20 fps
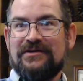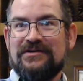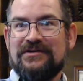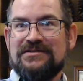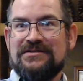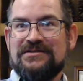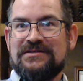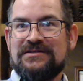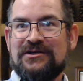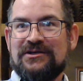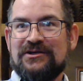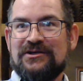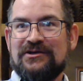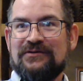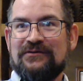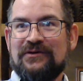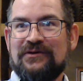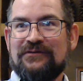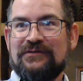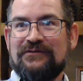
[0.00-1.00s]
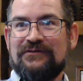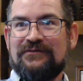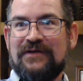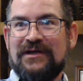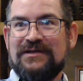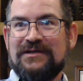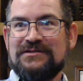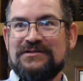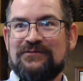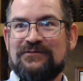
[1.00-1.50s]
Center of
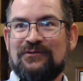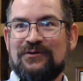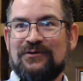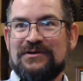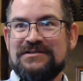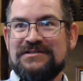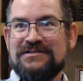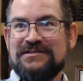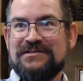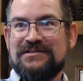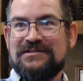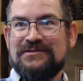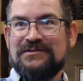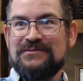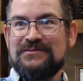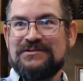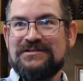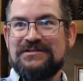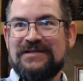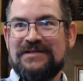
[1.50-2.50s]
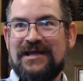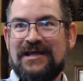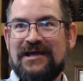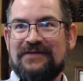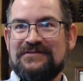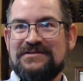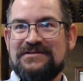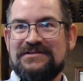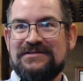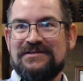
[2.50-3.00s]
Advanced Forestry Systems,
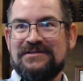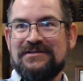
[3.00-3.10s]
CAFS.